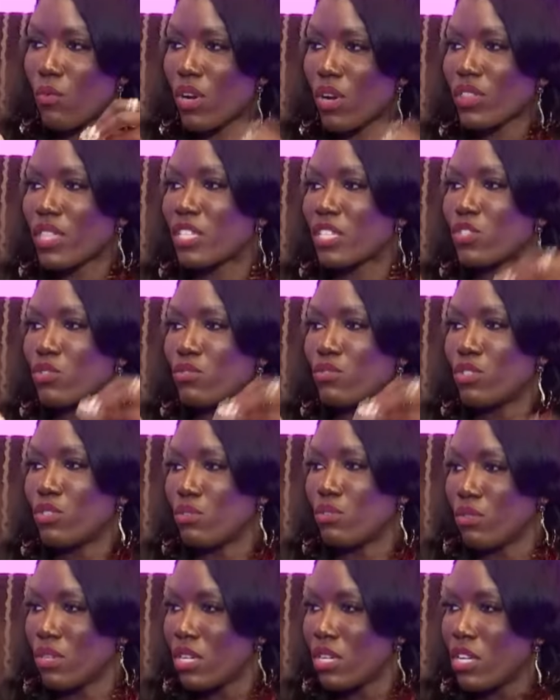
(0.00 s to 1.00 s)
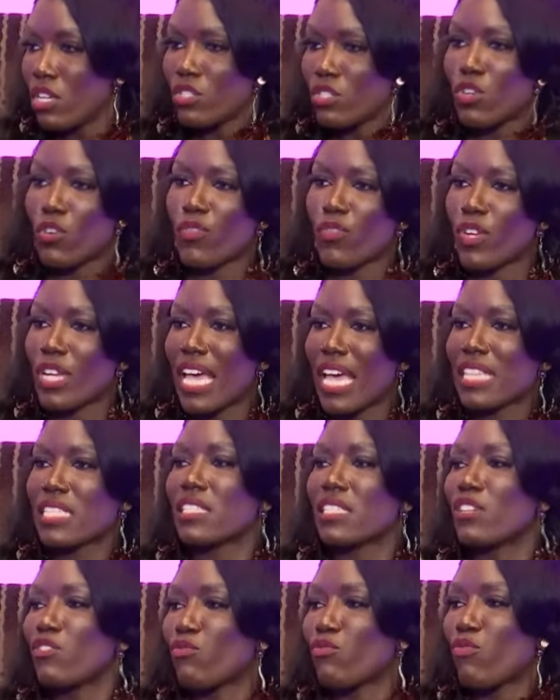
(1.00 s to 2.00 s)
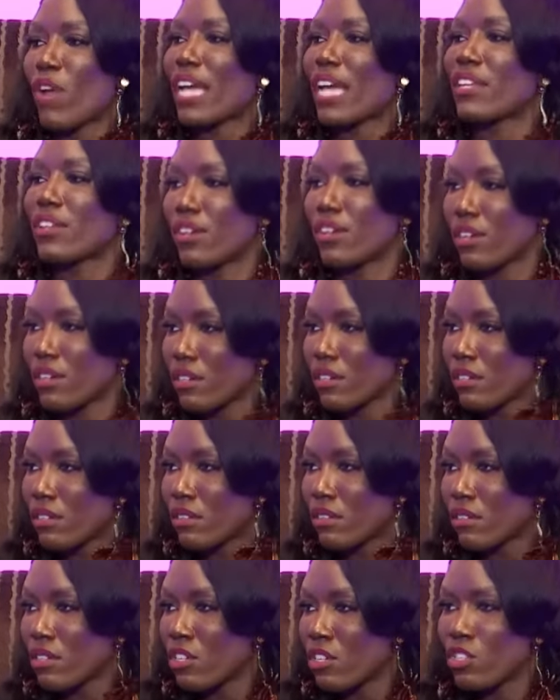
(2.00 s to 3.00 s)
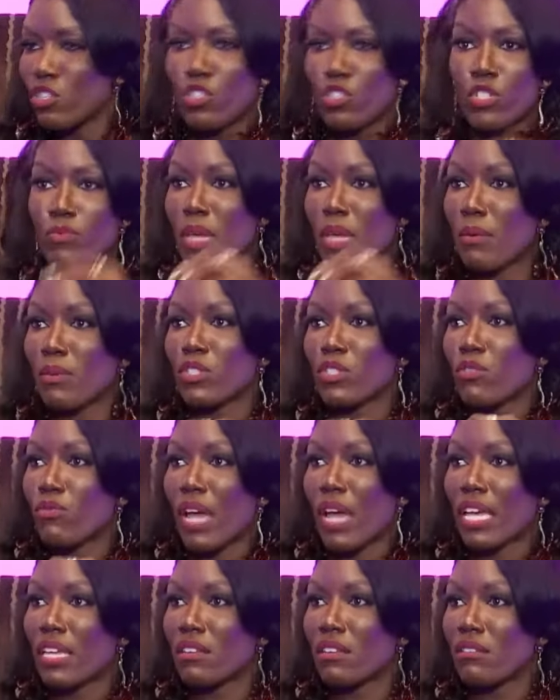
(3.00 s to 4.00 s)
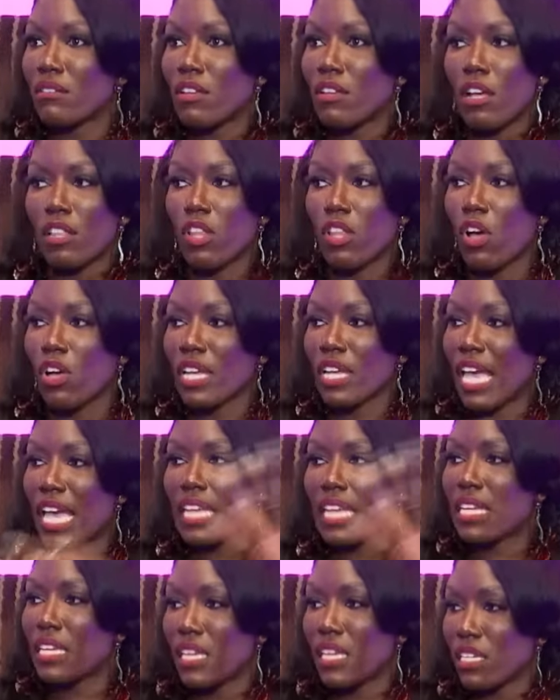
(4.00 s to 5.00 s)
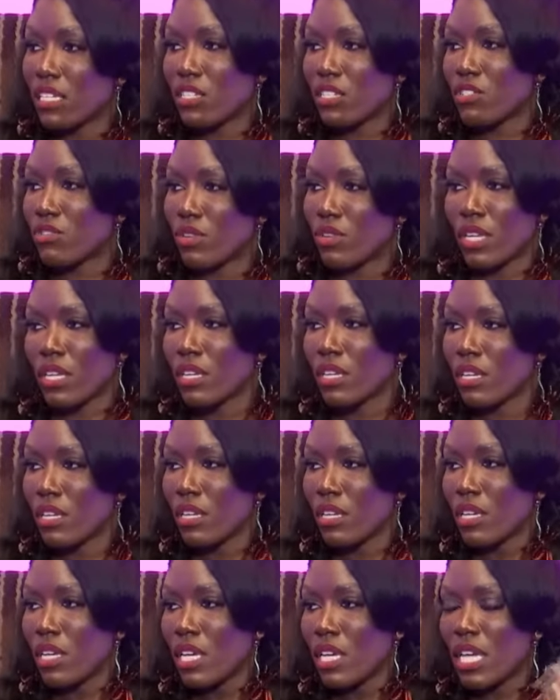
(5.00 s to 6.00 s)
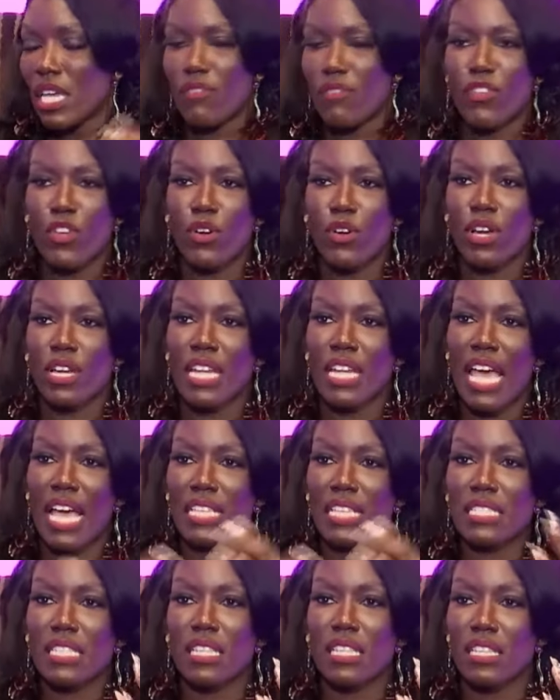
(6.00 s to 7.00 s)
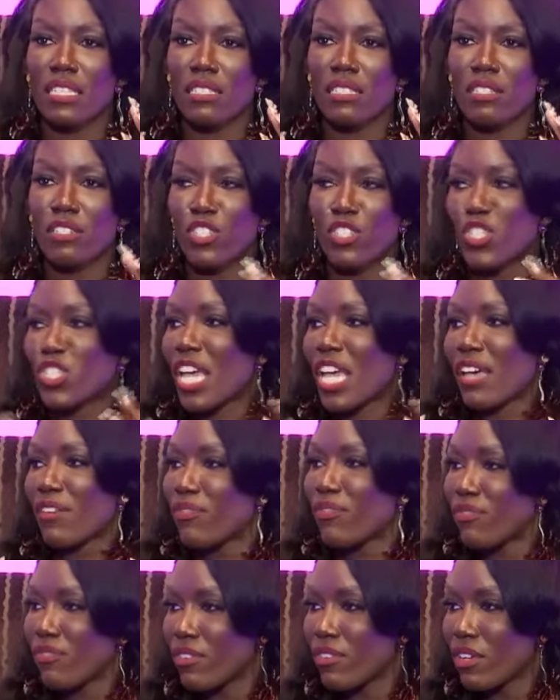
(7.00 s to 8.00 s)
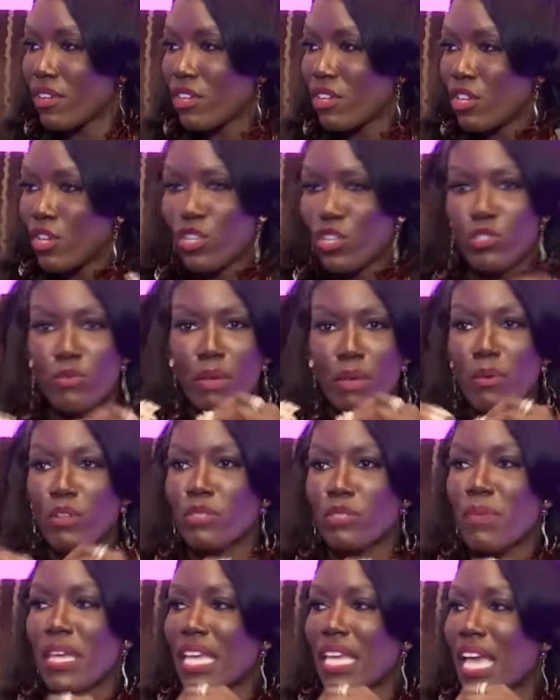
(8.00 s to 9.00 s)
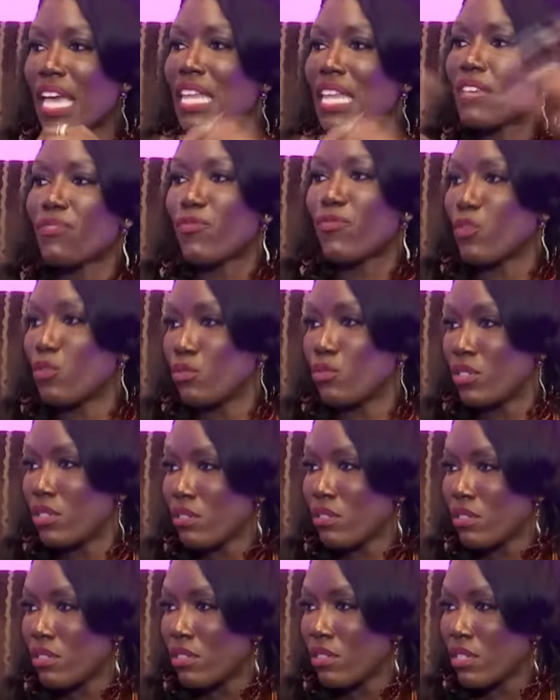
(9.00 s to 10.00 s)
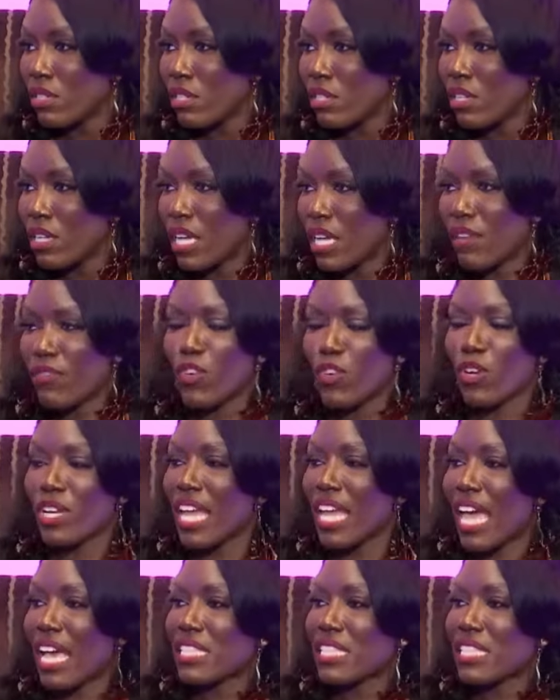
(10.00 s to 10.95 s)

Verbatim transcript: the work that you do. Mm. So if you're an excellent writer, you should be able to write along any industry. If you're an excellent chef, you should be able to make any food if you're an